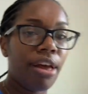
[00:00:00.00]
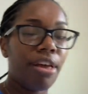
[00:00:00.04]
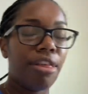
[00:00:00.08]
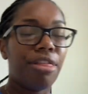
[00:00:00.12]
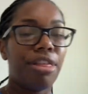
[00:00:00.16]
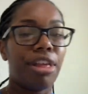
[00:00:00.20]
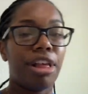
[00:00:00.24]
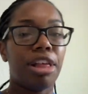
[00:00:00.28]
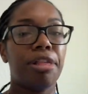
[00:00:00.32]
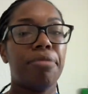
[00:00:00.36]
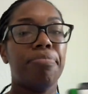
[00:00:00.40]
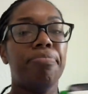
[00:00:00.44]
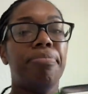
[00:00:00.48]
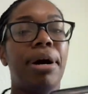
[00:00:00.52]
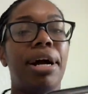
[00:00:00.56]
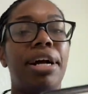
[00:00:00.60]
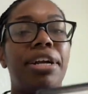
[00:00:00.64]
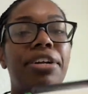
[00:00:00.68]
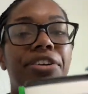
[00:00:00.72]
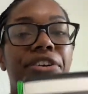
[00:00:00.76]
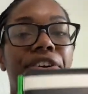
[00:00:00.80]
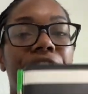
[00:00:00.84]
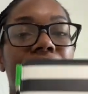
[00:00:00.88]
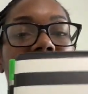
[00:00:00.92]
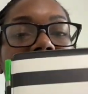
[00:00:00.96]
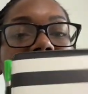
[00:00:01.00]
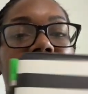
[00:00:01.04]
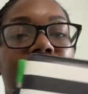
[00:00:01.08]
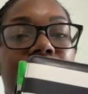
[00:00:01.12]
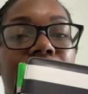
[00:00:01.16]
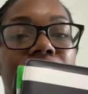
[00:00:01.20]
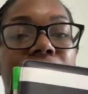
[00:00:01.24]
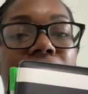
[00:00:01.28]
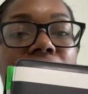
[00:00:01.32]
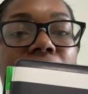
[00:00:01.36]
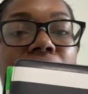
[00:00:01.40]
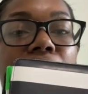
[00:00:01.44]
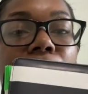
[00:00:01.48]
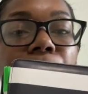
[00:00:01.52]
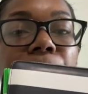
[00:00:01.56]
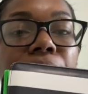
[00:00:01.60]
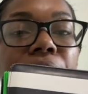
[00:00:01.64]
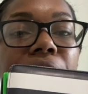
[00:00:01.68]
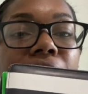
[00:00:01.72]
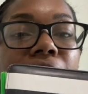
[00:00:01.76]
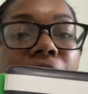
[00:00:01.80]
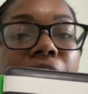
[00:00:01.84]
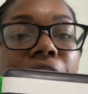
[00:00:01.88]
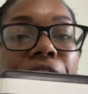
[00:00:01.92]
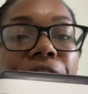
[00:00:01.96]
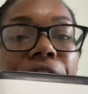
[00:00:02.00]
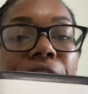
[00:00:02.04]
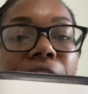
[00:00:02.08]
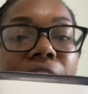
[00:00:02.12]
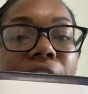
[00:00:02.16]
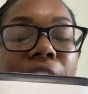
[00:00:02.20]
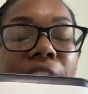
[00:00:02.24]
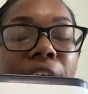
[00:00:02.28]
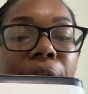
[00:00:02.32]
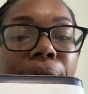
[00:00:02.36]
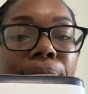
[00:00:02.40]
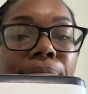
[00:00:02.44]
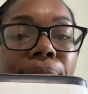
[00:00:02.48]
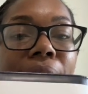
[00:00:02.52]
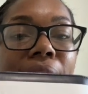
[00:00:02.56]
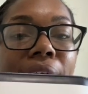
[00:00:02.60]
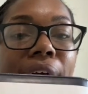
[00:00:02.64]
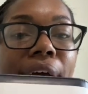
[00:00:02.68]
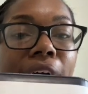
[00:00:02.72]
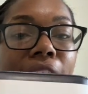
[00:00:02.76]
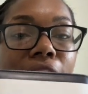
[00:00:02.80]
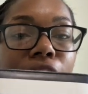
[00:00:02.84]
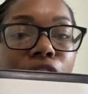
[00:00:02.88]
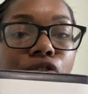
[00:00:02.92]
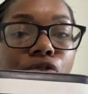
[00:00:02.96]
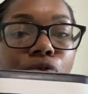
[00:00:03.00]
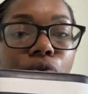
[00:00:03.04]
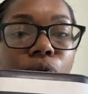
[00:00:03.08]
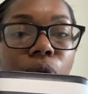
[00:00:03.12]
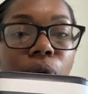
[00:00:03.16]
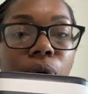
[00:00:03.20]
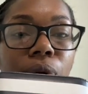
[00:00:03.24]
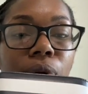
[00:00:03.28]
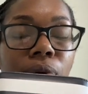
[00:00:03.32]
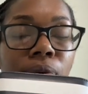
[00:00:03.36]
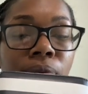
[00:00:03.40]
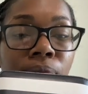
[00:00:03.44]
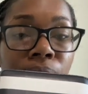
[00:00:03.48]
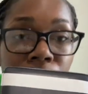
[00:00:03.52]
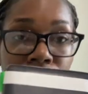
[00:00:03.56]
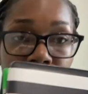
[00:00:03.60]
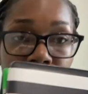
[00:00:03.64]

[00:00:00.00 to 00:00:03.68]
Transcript: this binder here that I would carry in my actual